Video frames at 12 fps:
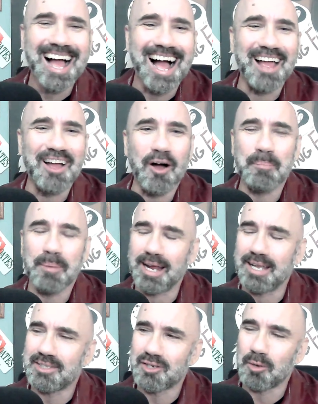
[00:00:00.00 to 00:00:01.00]
I hope
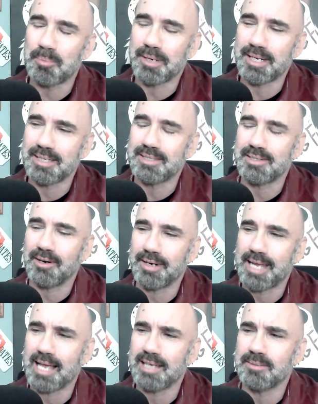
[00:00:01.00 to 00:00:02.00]
I interpret his
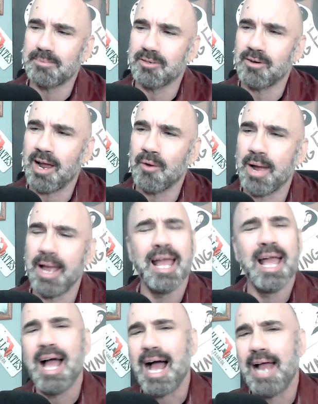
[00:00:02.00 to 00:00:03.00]
sarcasm the right way.
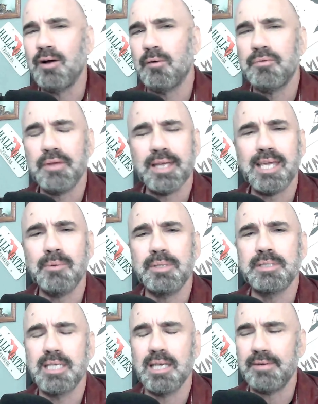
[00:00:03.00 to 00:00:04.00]
I don't think he
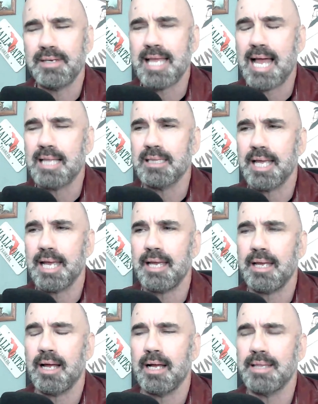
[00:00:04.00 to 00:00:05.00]
was giving that
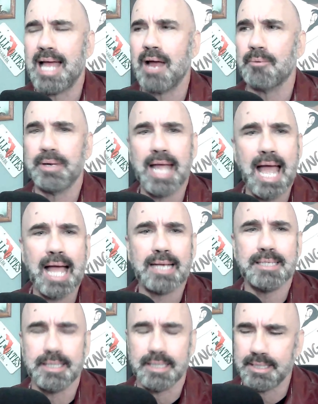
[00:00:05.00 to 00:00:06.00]
that
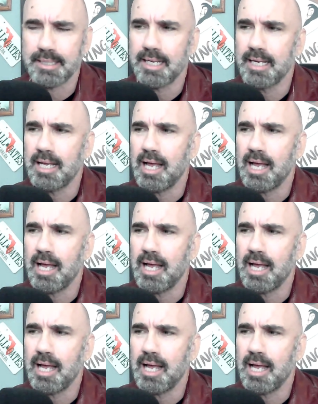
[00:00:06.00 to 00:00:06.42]
reaction